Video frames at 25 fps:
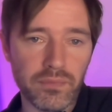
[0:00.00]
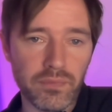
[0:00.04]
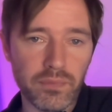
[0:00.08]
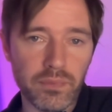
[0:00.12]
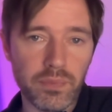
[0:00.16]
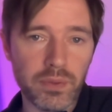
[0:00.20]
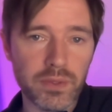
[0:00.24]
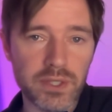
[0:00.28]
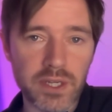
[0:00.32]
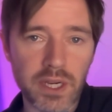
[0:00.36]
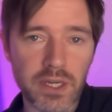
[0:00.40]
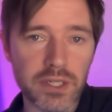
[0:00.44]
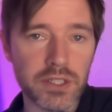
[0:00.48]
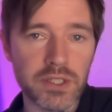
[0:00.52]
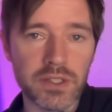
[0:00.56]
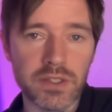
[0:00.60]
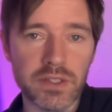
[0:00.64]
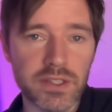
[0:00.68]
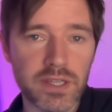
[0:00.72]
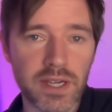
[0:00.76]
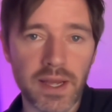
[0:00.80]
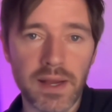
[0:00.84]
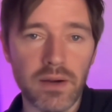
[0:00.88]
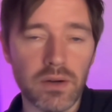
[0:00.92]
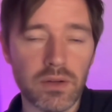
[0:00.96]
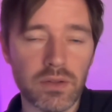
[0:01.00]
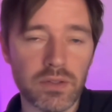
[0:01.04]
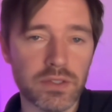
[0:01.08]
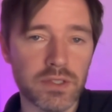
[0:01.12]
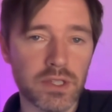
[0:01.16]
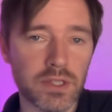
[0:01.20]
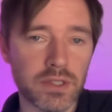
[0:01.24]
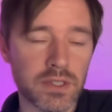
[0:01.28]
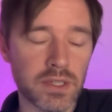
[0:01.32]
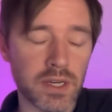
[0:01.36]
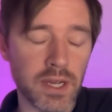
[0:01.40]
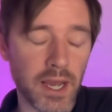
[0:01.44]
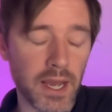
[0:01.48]
possession tells,
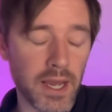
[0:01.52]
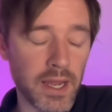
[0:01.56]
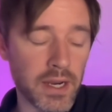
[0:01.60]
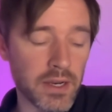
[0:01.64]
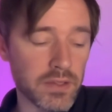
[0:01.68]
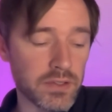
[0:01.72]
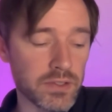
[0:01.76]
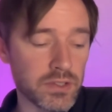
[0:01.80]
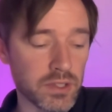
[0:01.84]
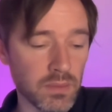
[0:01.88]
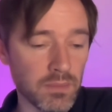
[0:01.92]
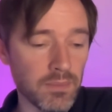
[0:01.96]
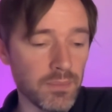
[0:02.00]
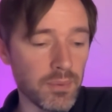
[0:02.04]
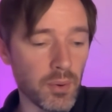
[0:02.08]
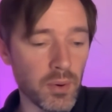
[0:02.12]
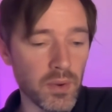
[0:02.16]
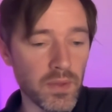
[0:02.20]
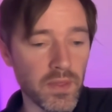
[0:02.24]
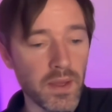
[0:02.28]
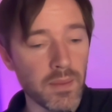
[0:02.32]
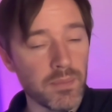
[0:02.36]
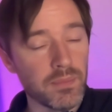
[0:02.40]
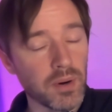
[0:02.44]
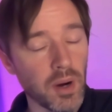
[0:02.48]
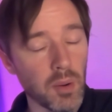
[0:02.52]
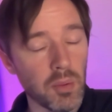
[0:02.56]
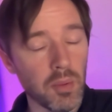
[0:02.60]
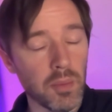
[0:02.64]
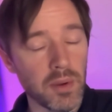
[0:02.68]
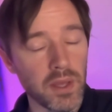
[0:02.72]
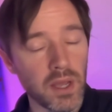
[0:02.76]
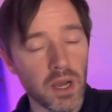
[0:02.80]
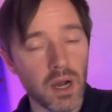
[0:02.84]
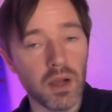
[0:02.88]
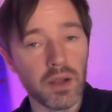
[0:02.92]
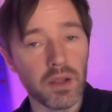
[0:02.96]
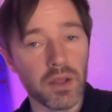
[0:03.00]
doesn't it? And at some point, they probably
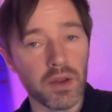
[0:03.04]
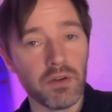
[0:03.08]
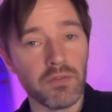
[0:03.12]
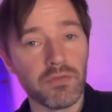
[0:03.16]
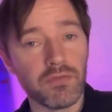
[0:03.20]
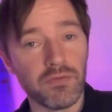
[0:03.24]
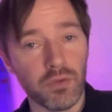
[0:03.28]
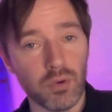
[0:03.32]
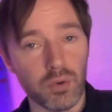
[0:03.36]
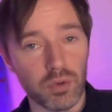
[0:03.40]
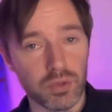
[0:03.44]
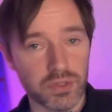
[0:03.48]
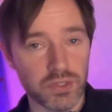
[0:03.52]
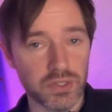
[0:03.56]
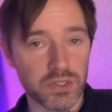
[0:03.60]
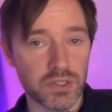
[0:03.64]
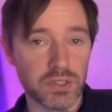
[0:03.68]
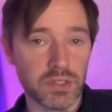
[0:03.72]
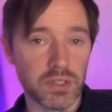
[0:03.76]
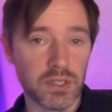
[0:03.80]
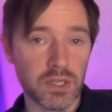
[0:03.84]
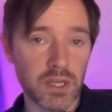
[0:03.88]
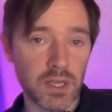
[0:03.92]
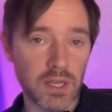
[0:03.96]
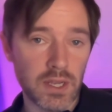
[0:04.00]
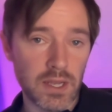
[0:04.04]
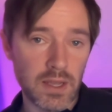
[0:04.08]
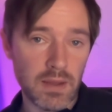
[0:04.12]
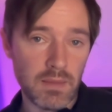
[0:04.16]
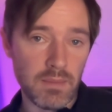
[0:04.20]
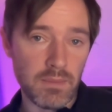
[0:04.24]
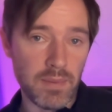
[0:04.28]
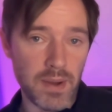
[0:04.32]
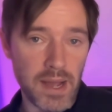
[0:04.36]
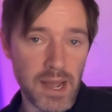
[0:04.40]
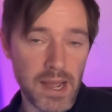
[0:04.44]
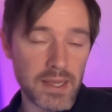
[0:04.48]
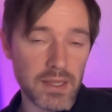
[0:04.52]
are going to force us
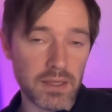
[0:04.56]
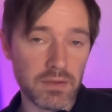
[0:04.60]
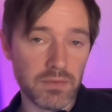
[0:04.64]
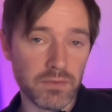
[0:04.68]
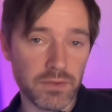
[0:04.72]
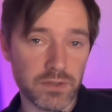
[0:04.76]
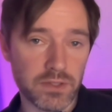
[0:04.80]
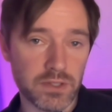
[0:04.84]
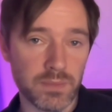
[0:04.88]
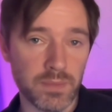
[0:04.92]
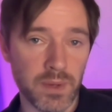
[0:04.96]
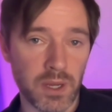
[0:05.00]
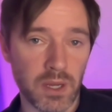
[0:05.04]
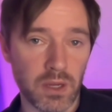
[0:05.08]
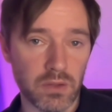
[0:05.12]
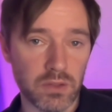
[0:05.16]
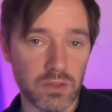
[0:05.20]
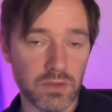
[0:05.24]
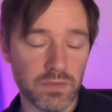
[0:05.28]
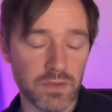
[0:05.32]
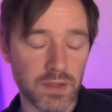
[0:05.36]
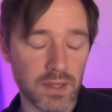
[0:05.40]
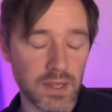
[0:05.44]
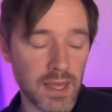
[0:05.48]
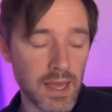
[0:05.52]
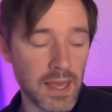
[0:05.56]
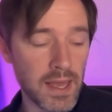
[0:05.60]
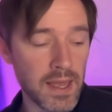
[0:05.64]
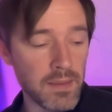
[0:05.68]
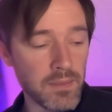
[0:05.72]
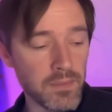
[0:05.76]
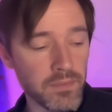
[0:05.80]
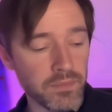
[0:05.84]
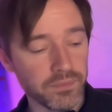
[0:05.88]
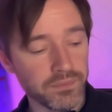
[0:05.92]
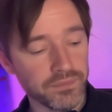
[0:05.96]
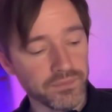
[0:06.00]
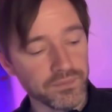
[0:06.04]
back for spells of the
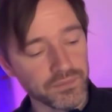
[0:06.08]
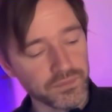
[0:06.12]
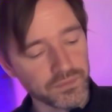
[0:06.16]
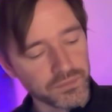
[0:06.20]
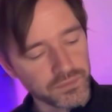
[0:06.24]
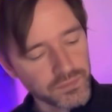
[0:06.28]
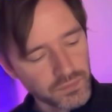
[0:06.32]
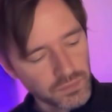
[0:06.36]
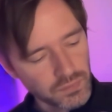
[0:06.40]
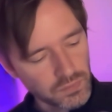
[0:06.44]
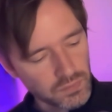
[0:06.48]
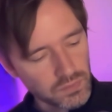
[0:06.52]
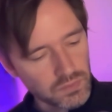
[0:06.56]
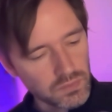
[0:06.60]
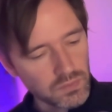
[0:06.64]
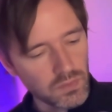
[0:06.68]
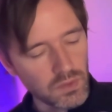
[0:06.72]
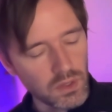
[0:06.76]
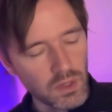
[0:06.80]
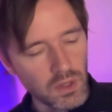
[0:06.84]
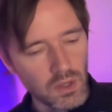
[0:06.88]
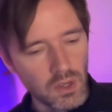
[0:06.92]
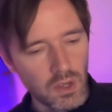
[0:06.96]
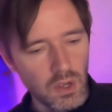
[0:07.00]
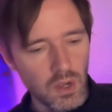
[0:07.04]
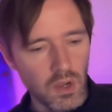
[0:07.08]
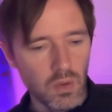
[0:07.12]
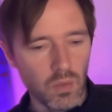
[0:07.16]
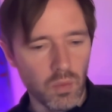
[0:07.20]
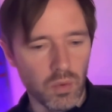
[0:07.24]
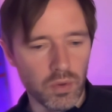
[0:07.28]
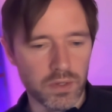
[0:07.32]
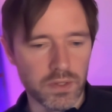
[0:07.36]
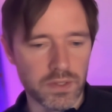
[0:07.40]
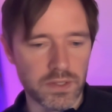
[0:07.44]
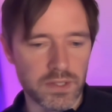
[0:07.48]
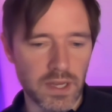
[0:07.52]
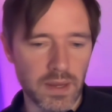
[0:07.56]
game. What
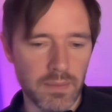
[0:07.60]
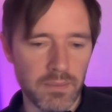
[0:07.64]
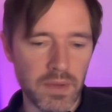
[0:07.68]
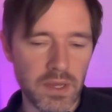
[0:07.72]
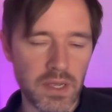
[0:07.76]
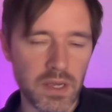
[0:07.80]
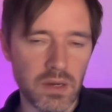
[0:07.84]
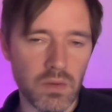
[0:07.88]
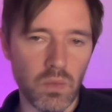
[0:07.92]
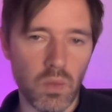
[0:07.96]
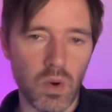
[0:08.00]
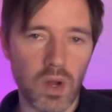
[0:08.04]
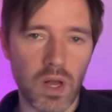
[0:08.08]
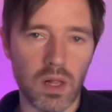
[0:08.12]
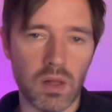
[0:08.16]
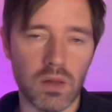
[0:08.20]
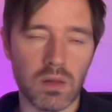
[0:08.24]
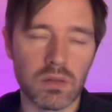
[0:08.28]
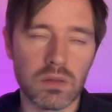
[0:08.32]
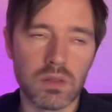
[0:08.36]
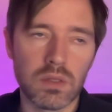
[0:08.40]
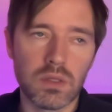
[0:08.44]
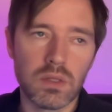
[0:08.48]
does that mean? Well,